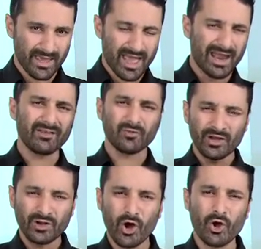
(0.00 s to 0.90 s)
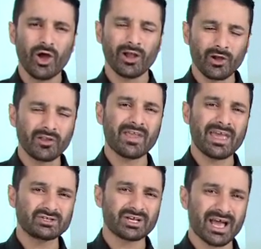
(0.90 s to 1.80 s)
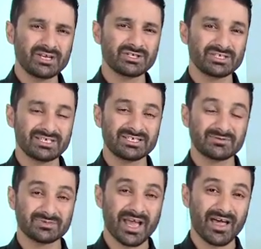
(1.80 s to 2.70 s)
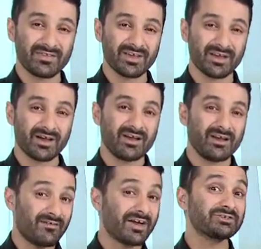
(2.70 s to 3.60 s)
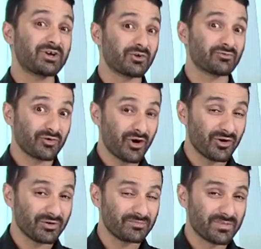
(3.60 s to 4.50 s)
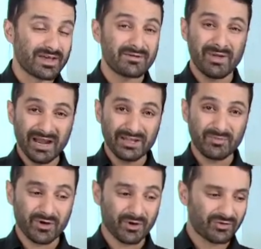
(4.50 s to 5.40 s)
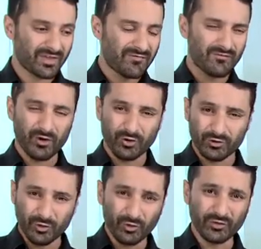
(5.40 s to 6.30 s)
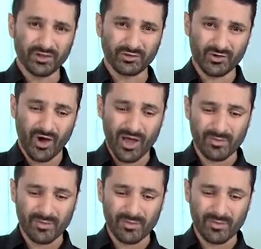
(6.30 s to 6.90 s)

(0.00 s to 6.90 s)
And as we know, a lot of the education systems out there have actually got it wrong, mainly because they focus all this time